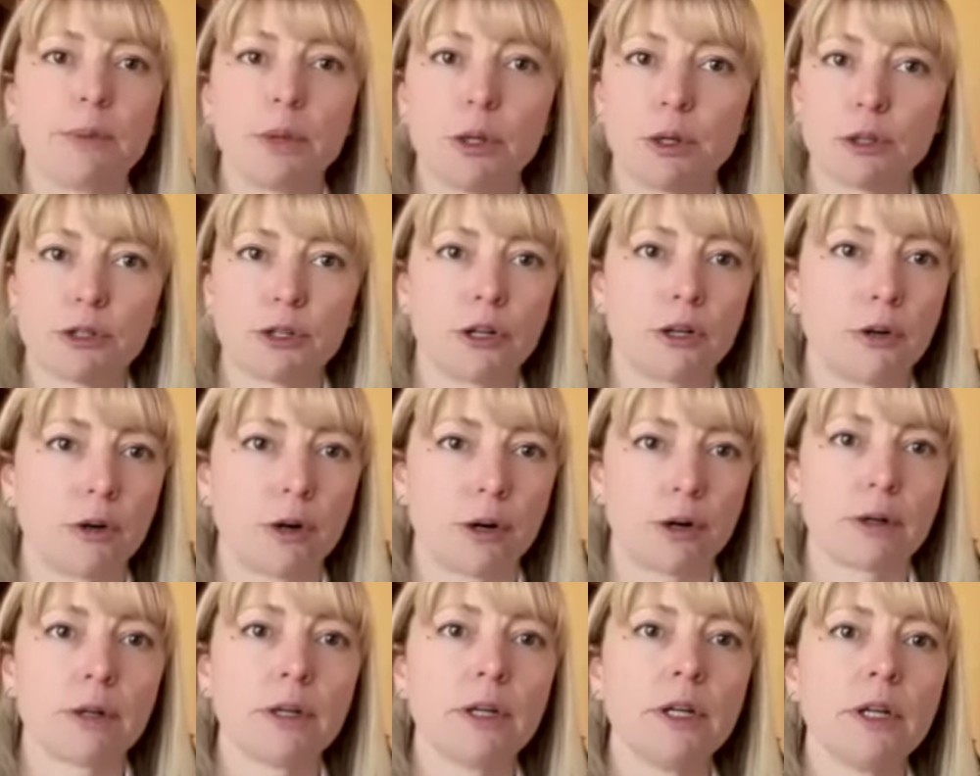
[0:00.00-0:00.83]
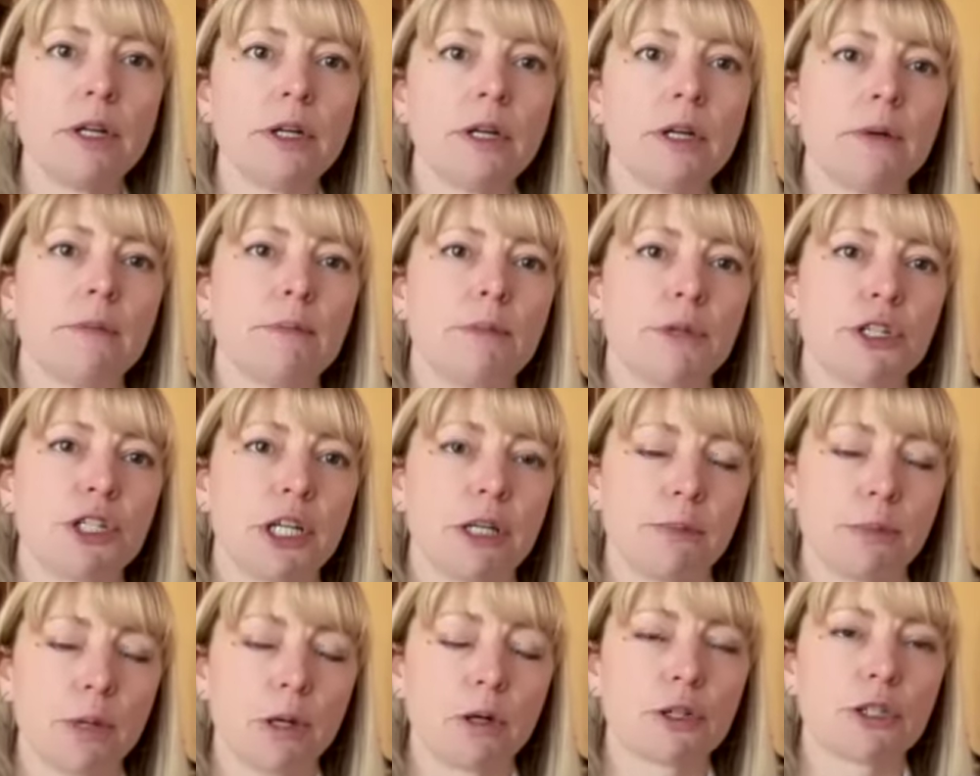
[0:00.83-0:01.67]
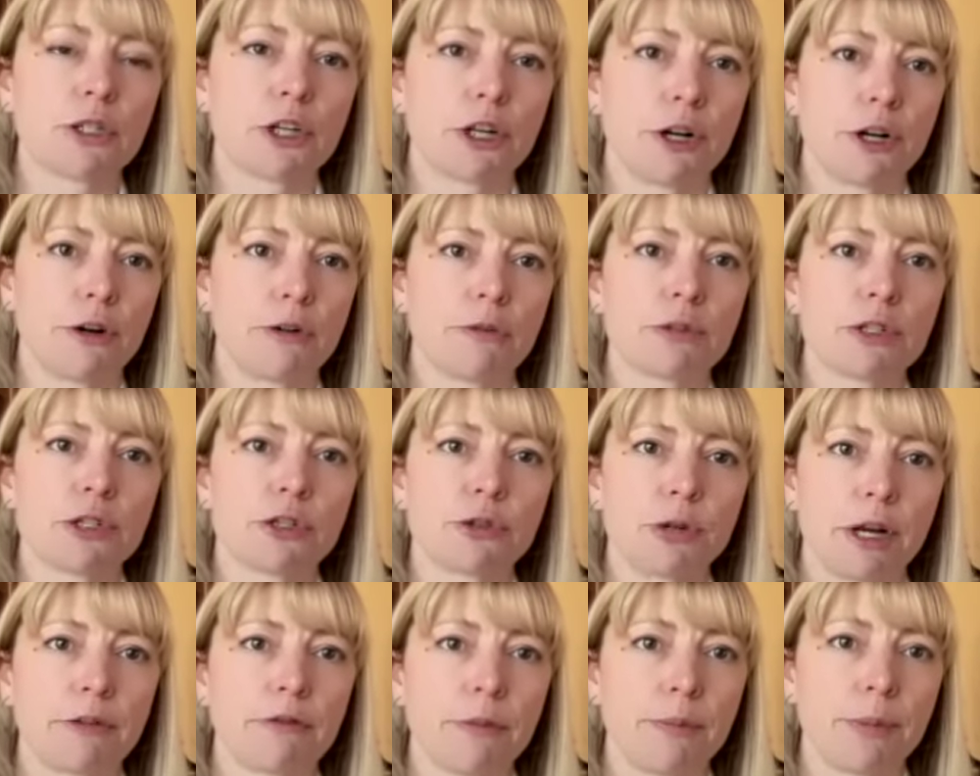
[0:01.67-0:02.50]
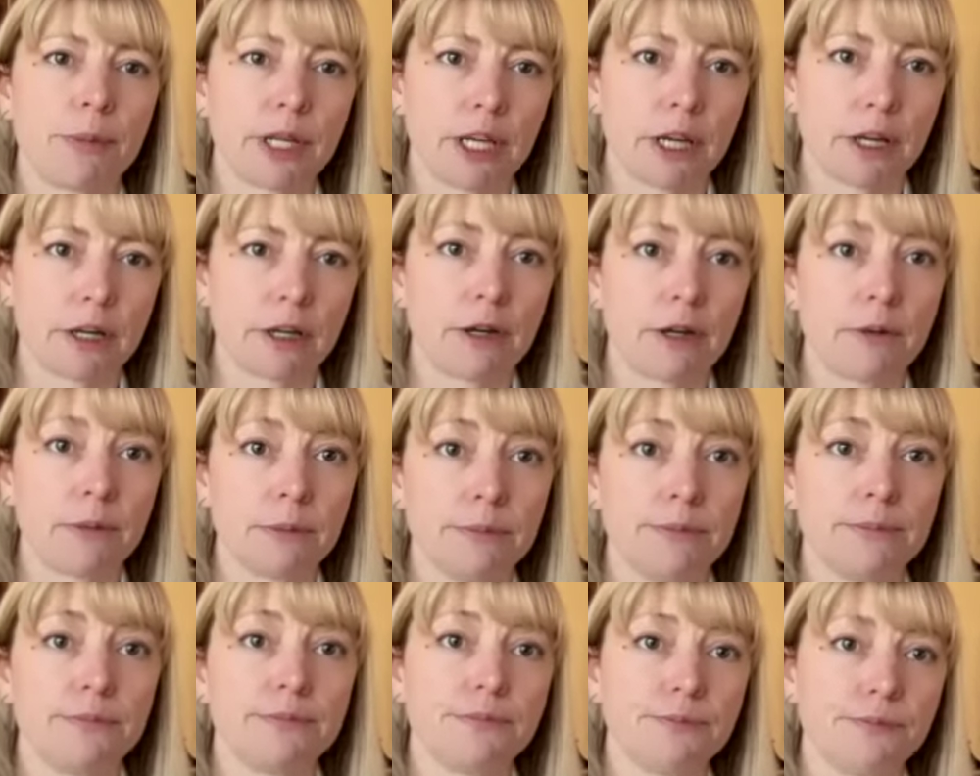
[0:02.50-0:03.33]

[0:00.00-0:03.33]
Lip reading: milked her or machine straight from the get-go.